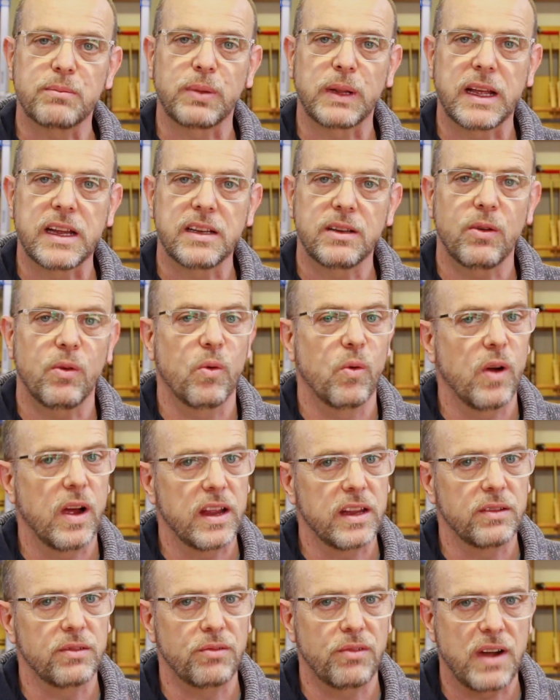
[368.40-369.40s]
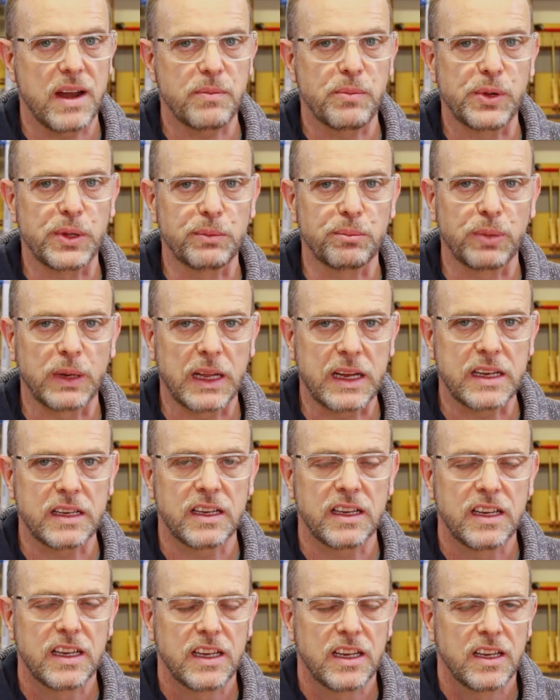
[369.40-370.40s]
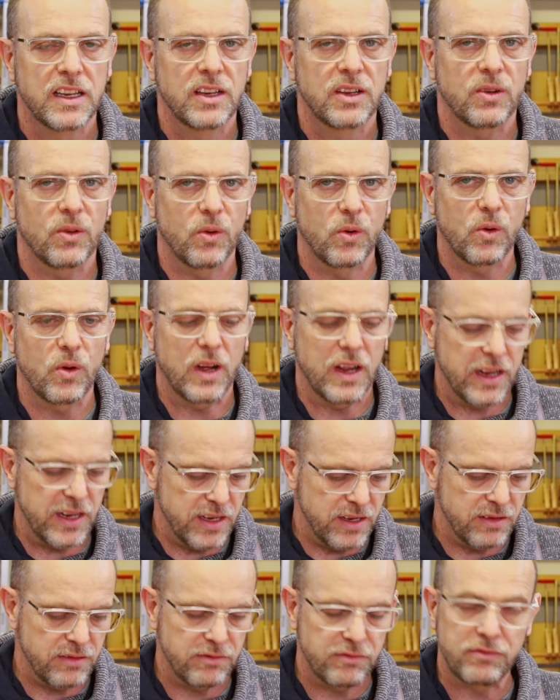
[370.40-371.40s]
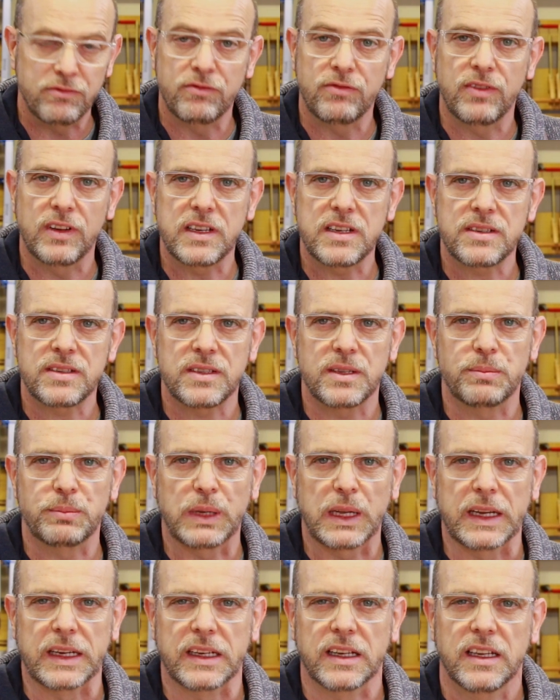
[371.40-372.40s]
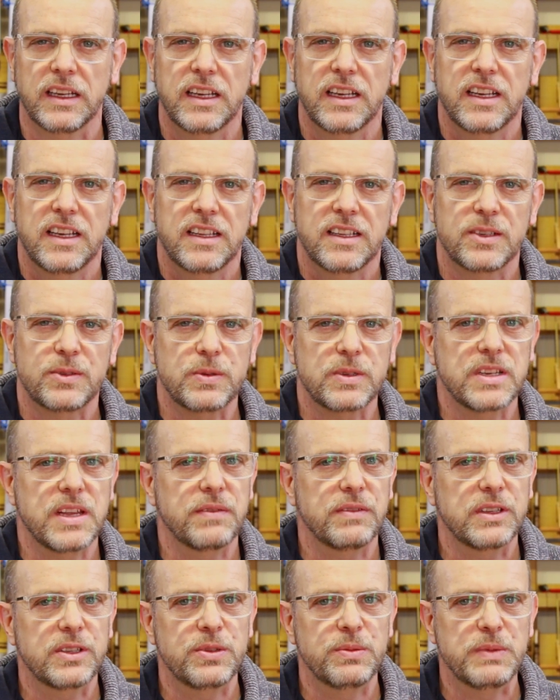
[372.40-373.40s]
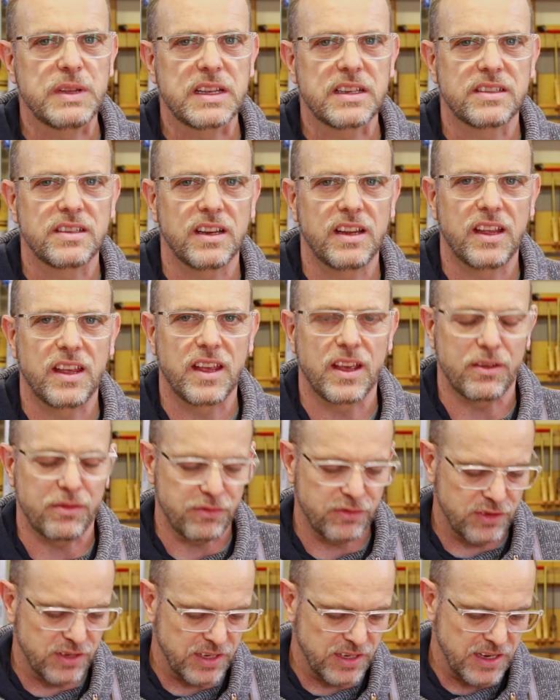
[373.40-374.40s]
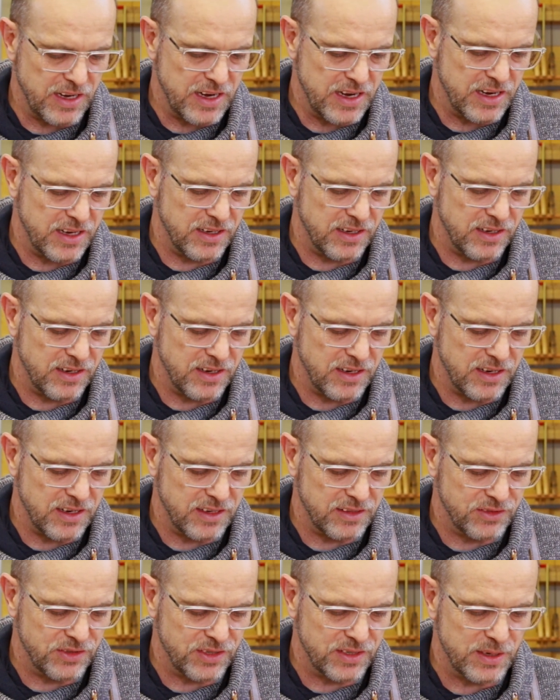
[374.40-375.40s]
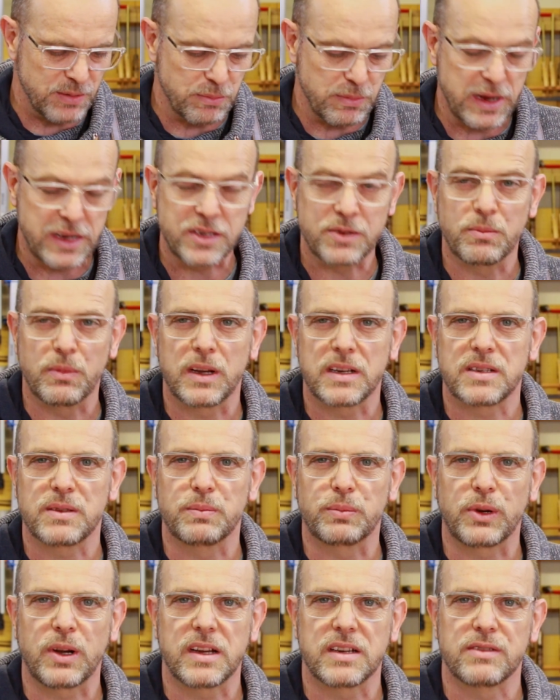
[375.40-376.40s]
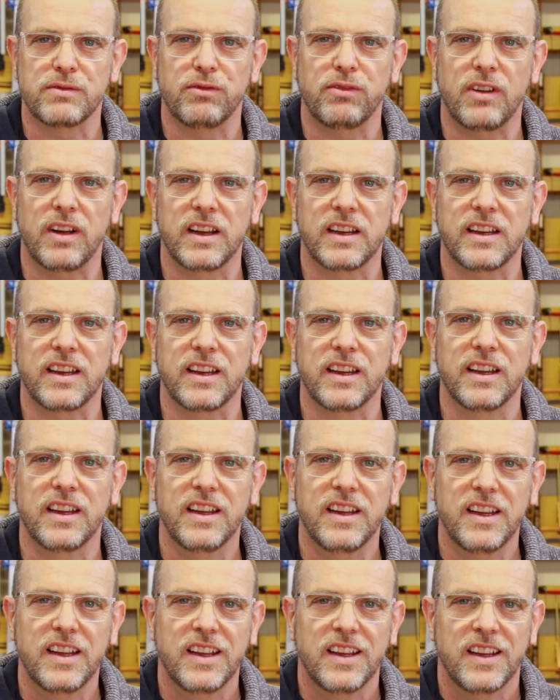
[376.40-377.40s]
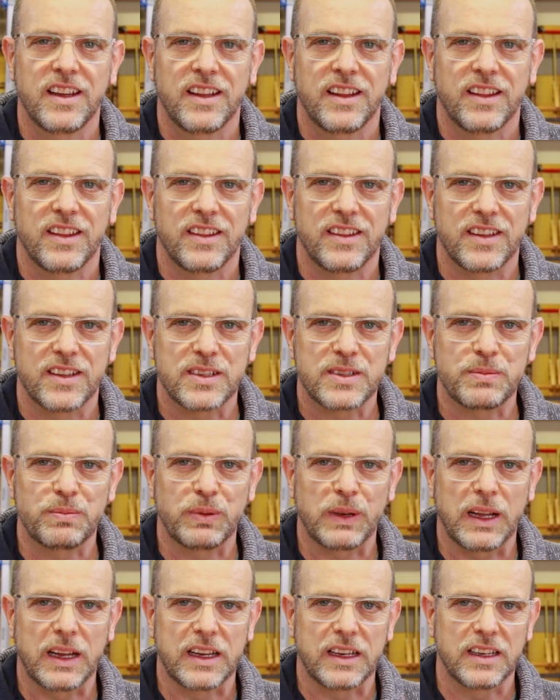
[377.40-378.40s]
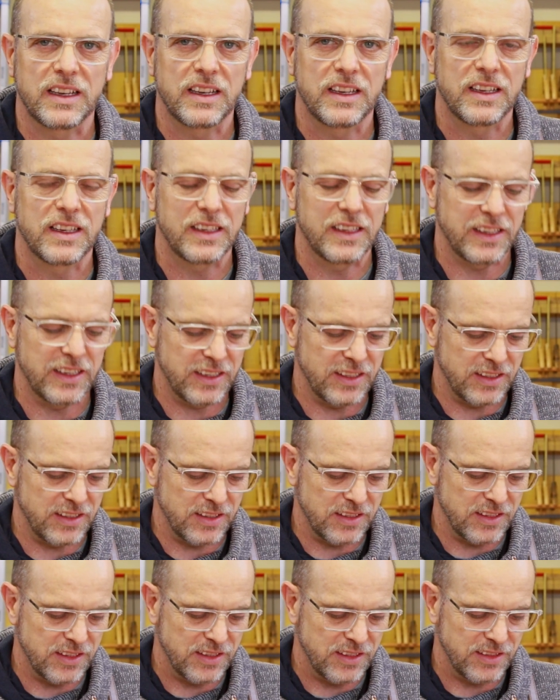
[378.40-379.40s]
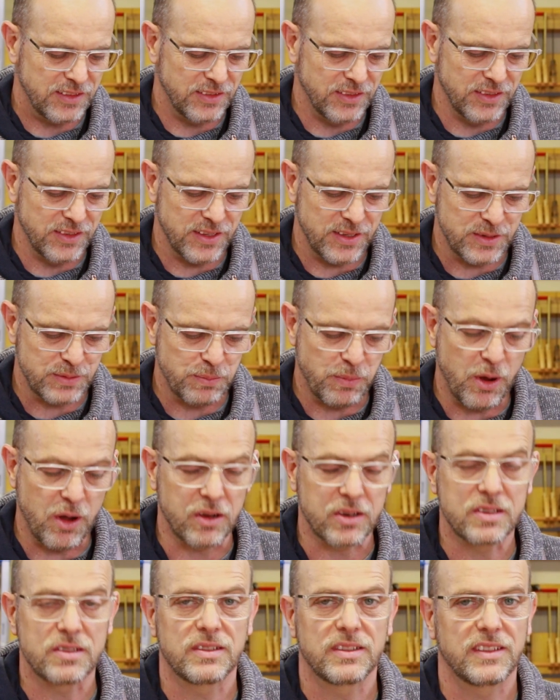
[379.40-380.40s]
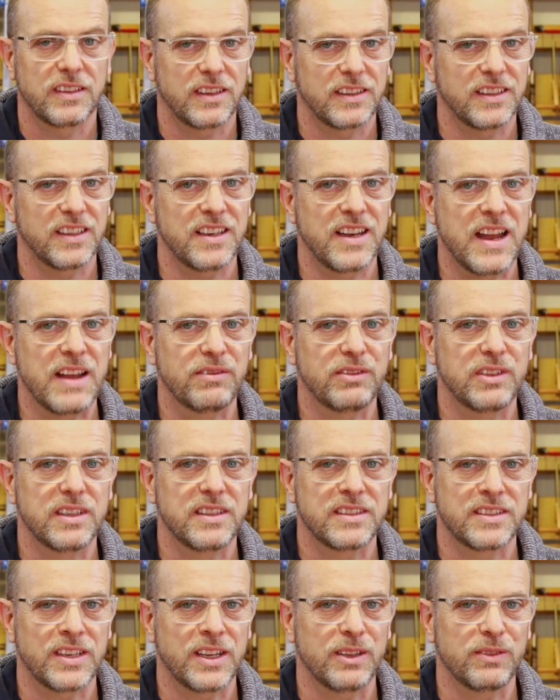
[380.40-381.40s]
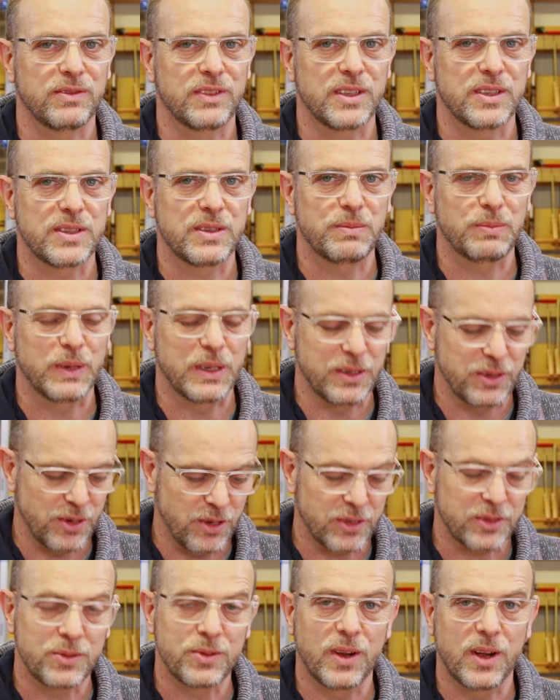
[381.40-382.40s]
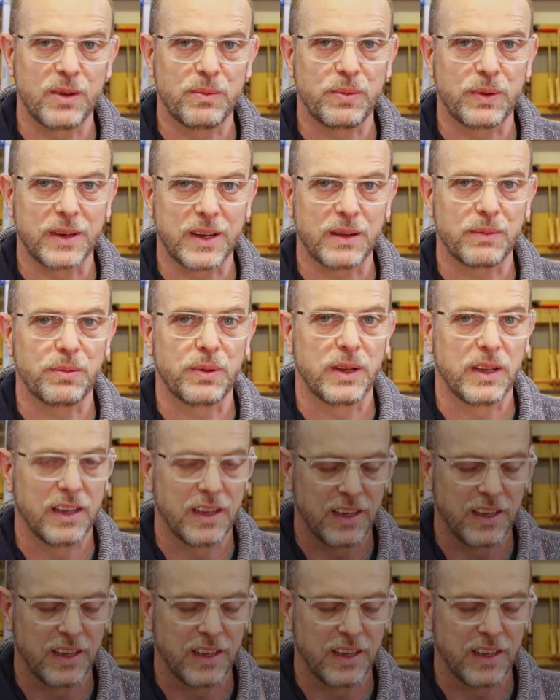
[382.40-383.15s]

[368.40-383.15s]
plane or a rabbit plane or a Philister plane. This was given to me as a gift, and just imagine my surprise finding this plane in this box. I didn't have the self-discipline not to open up